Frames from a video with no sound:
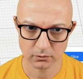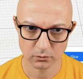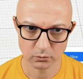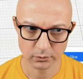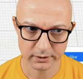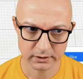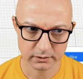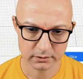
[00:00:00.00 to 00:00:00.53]

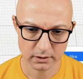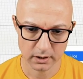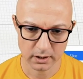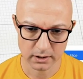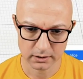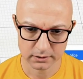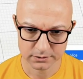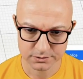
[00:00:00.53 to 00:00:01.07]
We can
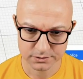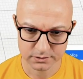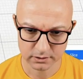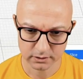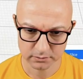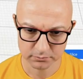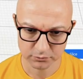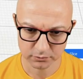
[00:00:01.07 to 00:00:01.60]

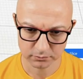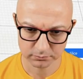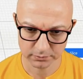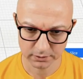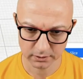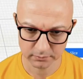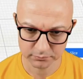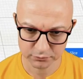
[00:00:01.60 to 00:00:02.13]
actually
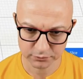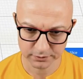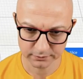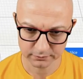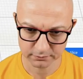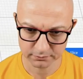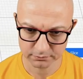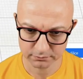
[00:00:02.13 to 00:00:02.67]
probably print
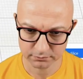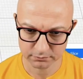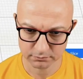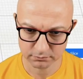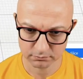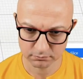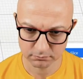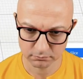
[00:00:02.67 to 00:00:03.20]

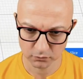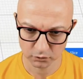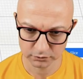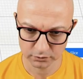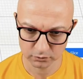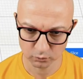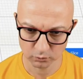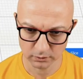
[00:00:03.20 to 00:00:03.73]
more
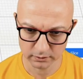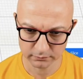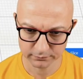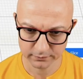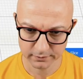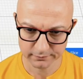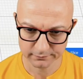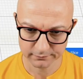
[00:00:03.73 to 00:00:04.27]
than one of
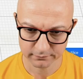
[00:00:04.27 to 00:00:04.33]
these.